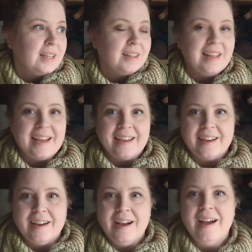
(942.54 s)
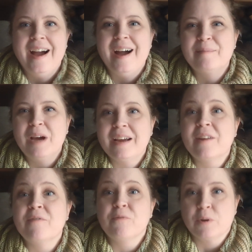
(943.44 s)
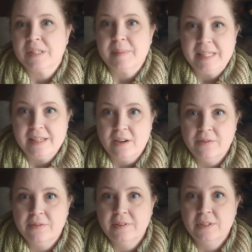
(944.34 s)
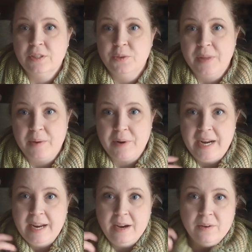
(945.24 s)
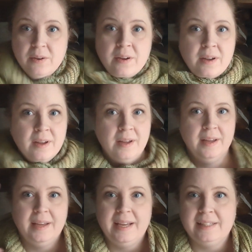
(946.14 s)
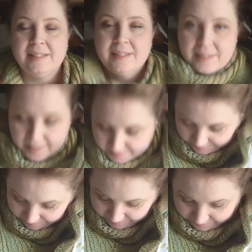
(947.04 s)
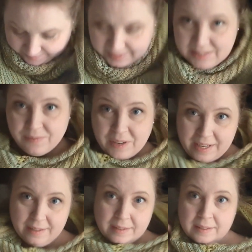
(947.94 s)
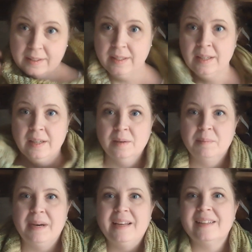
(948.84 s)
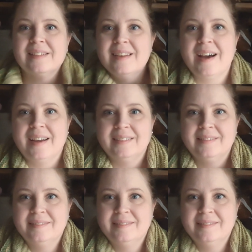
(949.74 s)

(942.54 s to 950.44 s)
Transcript: Like, I'm not going to force myself to do that right now. It's fun, but it's not.